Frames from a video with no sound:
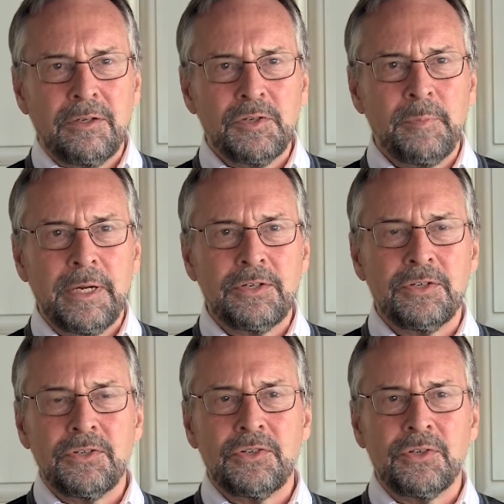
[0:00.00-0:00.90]
the
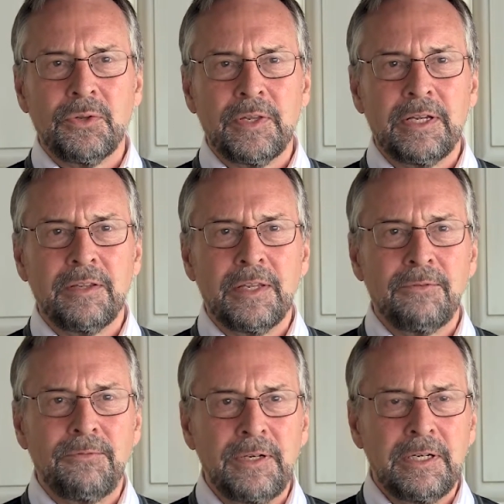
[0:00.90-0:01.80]
spaces so they
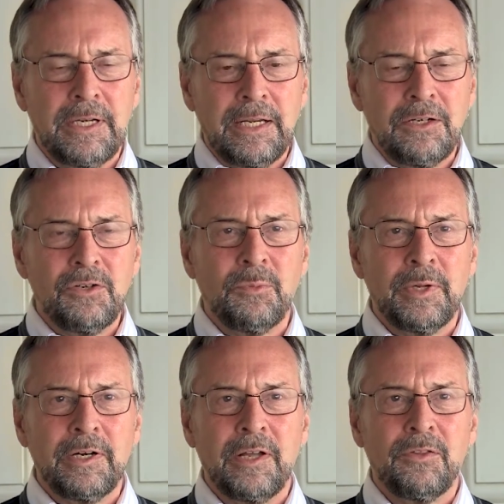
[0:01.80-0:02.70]
feed into one
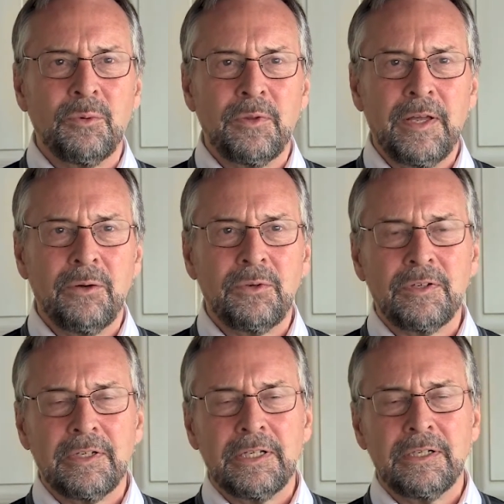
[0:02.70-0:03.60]
another without
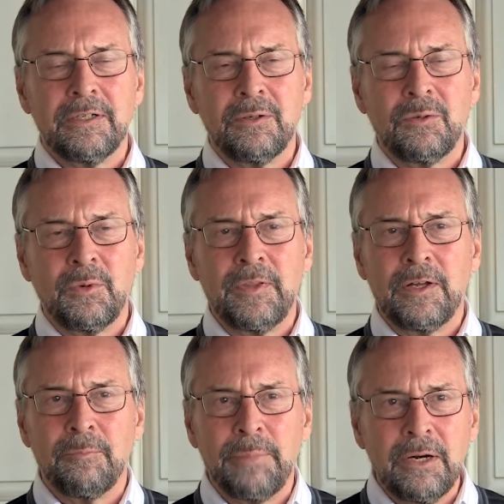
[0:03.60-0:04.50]

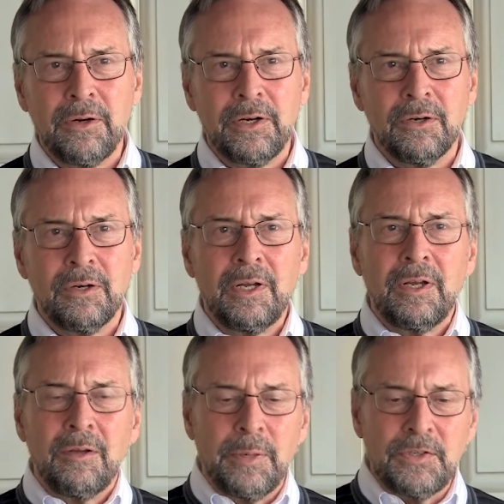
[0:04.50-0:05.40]
a barrier,
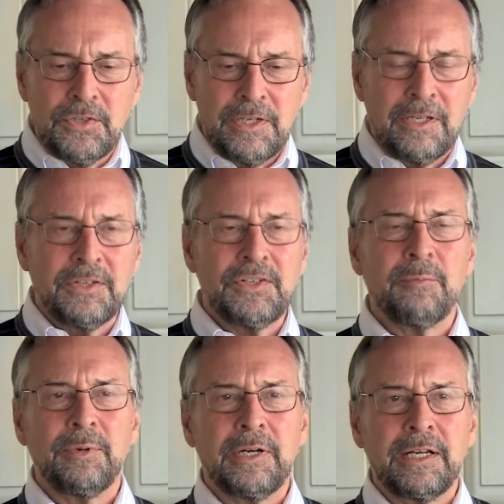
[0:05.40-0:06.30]
but still a
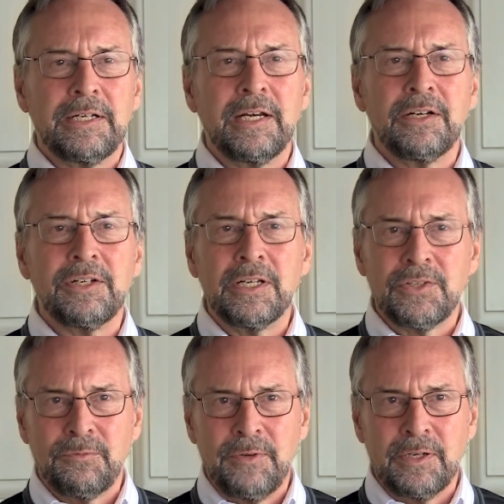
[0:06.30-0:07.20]
separate identity as
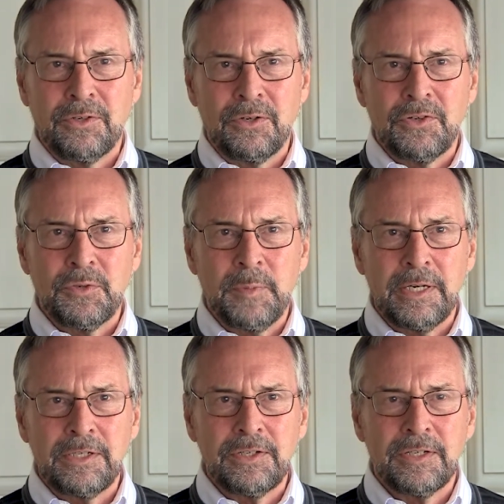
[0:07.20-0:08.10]
a functional
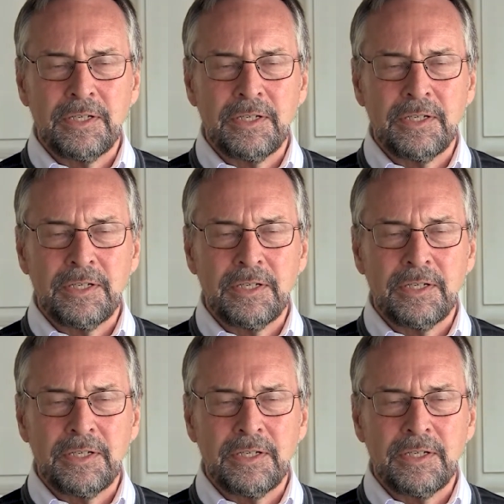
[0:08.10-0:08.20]
space.